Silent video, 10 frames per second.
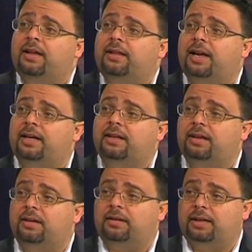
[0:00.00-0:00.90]
they
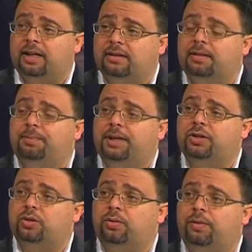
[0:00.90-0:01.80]
get the
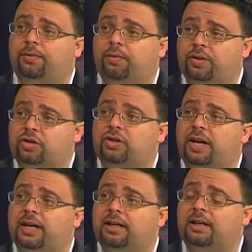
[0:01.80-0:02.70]
picture of
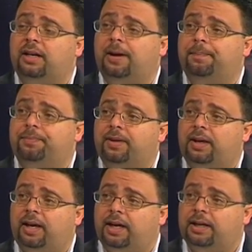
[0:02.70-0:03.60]
Christianity
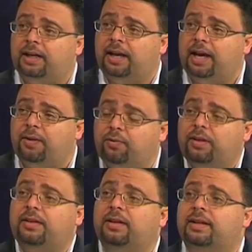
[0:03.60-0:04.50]
in
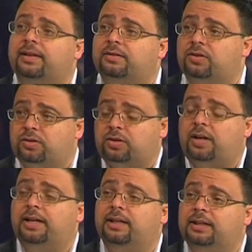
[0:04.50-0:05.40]
everything that
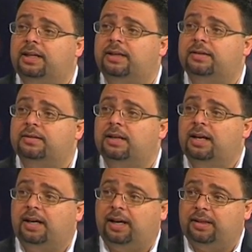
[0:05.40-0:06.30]
society does,
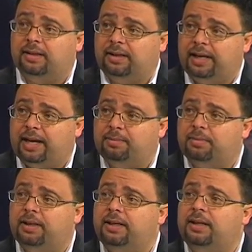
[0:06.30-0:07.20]
in the
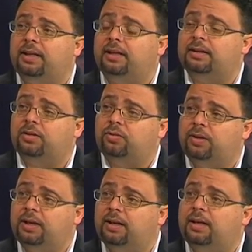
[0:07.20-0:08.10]
gambling, in the
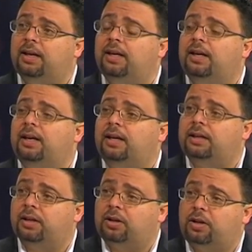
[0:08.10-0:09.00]
drinking, in
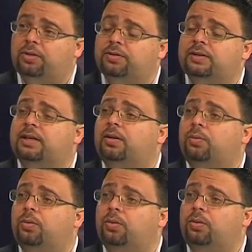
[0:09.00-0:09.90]
the clothes that are
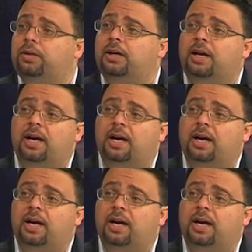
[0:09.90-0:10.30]
worn,